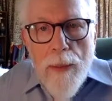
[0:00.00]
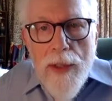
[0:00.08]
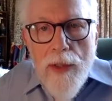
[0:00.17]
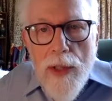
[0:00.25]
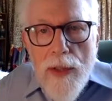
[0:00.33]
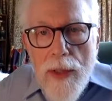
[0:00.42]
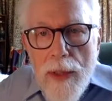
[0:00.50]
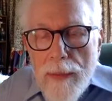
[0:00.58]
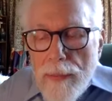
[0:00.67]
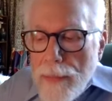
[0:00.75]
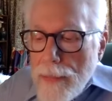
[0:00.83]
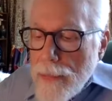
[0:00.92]
the magician.
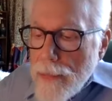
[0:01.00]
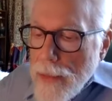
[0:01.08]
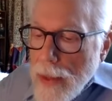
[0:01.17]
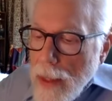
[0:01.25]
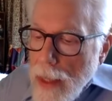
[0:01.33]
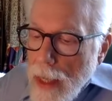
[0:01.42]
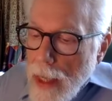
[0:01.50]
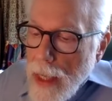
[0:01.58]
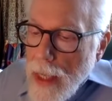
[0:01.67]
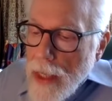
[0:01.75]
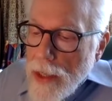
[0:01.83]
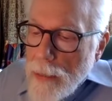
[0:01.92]

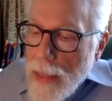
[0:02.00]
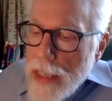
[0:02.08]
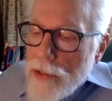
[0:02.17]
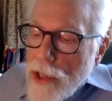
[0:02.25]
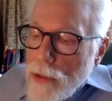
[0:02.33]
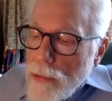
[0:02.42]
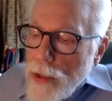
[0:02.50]
The magic